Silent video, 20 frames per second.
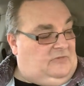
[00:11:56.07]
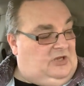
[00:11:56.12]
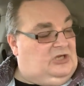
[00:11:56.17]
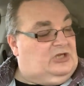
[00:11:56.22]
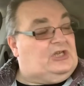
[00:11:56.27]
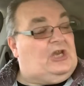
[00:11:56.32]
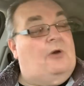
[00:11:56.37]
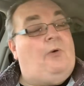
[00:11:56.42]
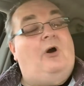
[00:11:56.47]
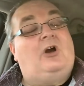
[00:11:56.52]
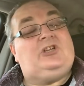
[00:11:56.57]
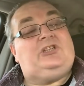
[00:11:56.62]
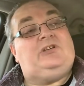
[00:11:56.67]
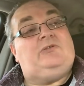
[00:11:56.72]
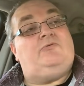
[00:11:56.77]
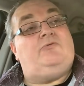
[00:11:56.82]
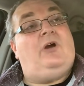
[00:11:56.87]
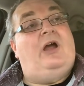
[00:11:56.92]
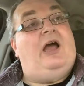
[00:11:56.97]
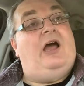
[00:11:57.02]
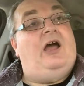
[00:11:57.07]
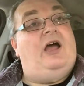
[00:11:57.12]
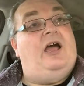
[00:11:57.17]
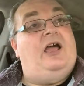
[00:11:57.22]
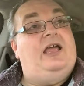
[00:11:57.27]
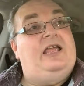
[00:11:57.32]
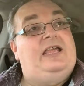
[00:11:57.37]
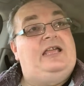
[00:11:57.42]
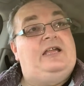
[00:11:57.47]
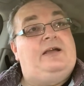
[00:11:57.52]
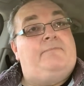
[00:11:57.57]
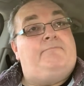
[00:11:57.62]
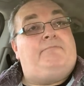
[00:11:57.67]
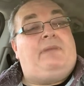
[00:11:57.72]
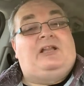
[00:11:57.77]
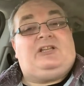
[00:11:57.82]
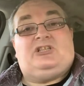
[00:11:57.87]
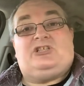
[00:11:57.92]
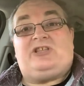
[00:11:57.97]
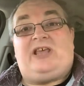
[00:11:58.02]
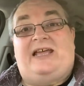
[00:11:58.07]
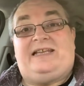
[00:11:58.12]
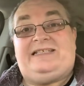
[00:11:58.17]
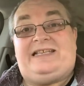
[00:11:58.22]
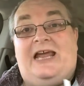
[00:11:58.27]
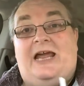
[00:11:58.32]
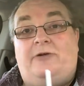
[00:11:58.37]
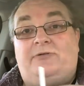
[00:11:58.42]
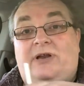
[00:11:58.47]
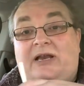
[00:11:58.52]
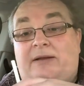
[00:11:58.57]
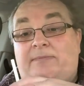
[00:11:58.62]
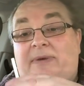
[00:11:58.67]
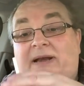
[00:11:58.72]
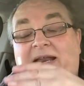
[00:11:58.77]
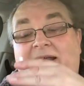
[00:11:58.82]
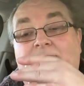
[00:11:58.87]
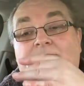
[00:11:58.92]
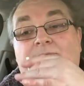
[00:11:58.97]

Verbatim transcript: So I shall munch that down in a minute.